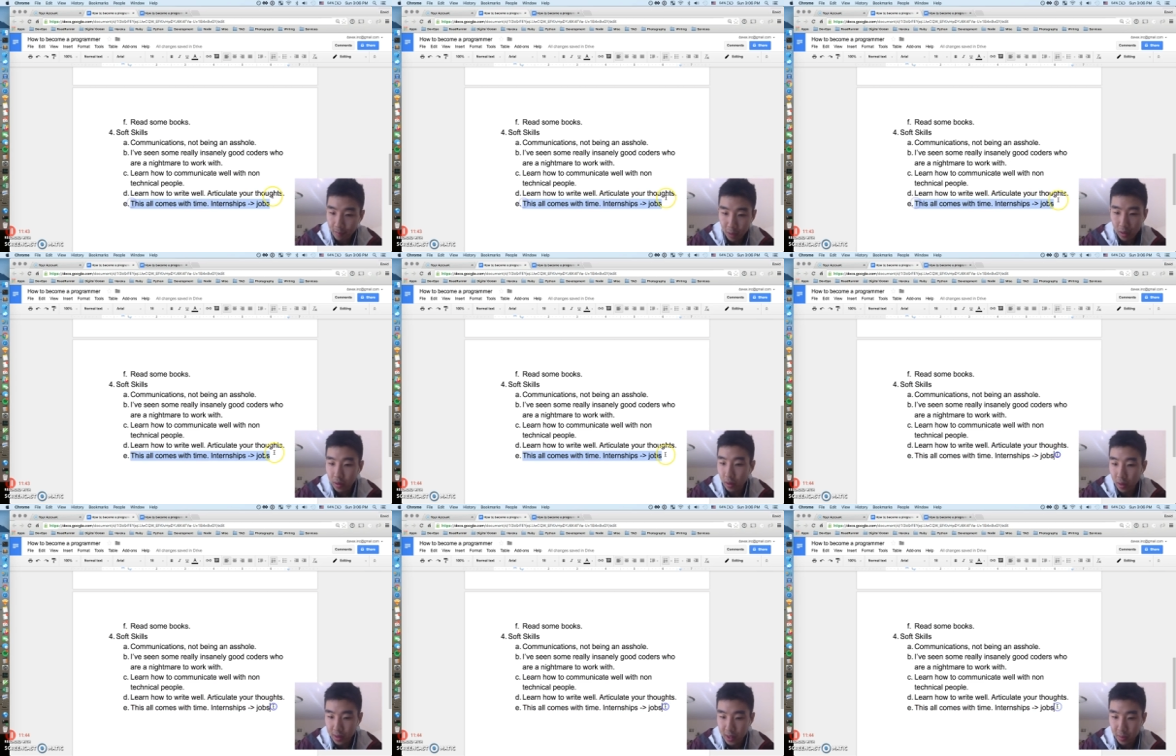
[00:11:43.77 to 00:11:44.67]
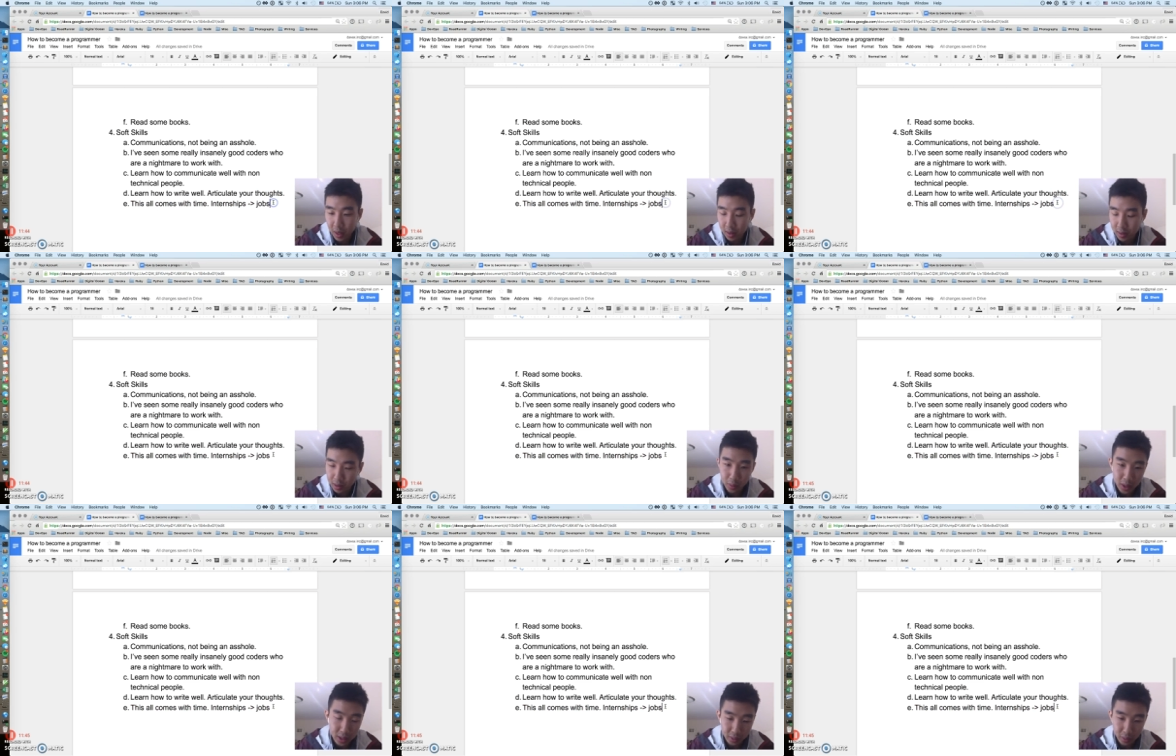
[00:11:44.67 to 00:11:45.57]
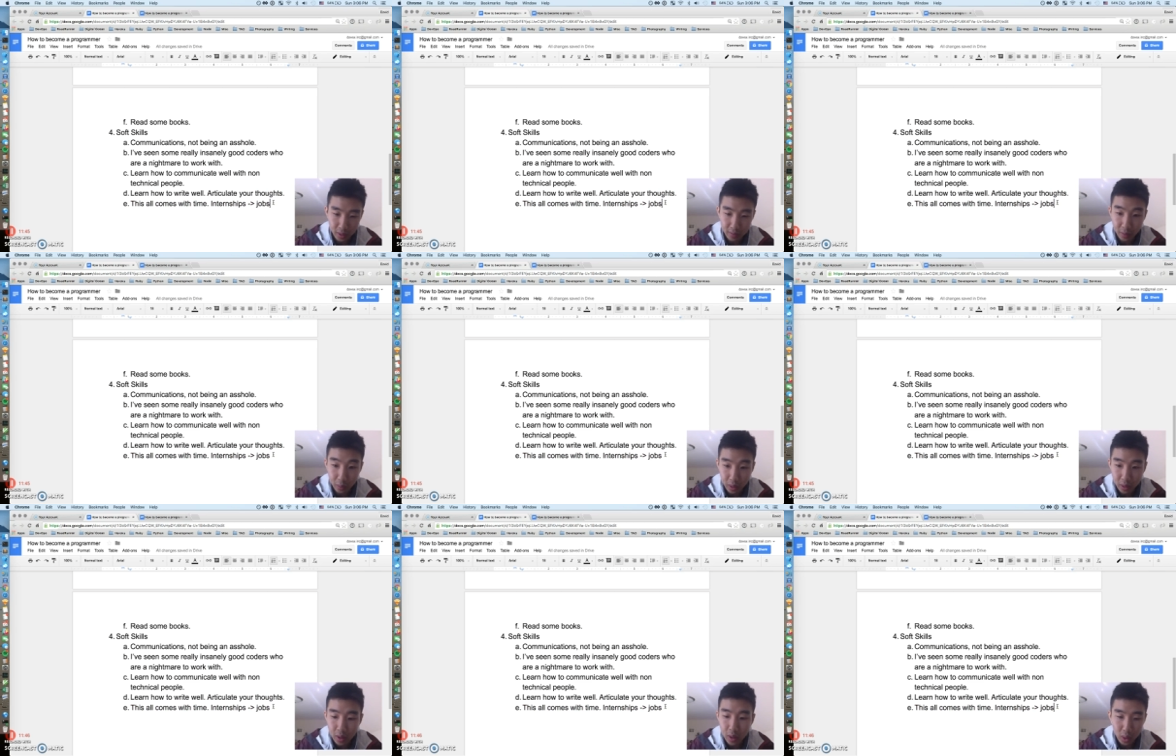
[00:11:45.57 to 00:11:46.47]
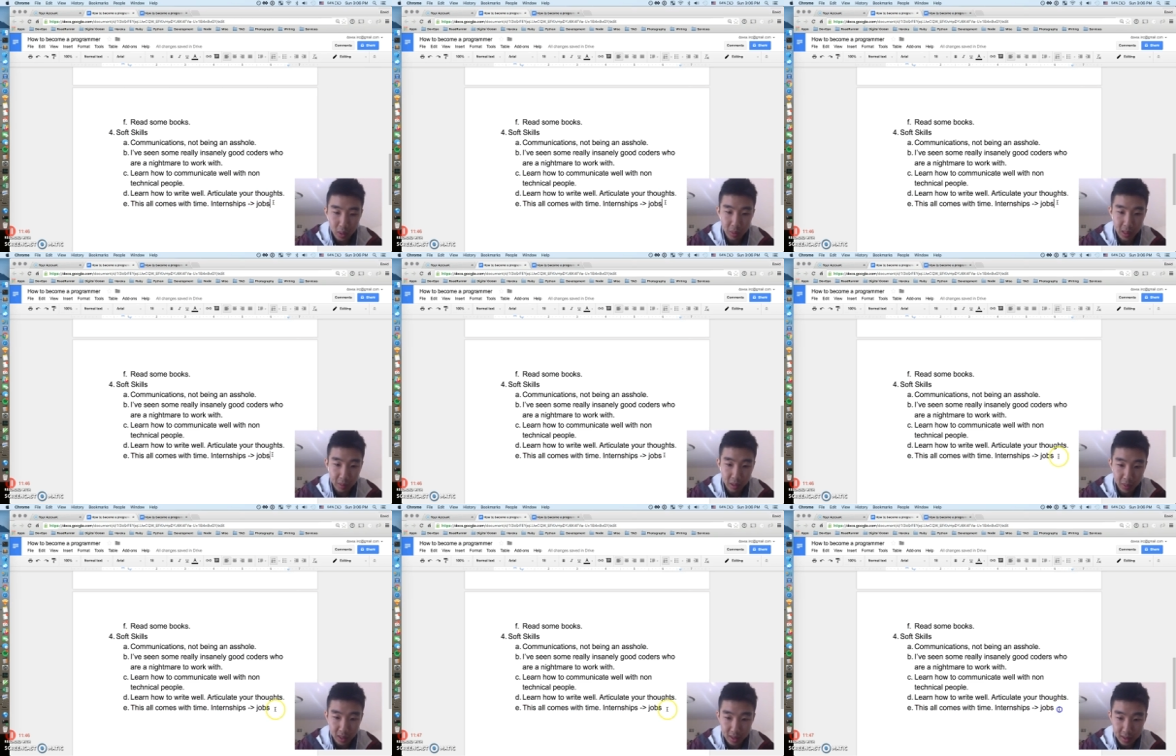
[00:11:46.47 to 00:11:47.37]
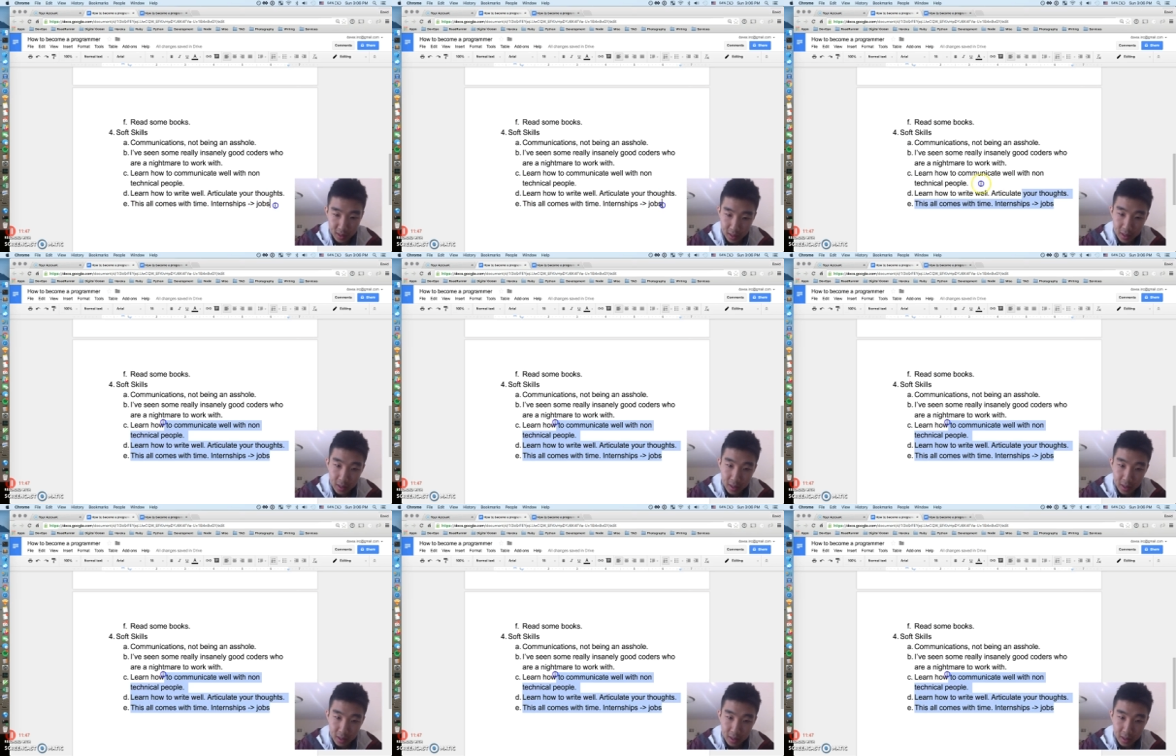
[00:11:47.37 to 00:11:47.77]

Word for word: are thrown into some kind of situation where you have to work with people because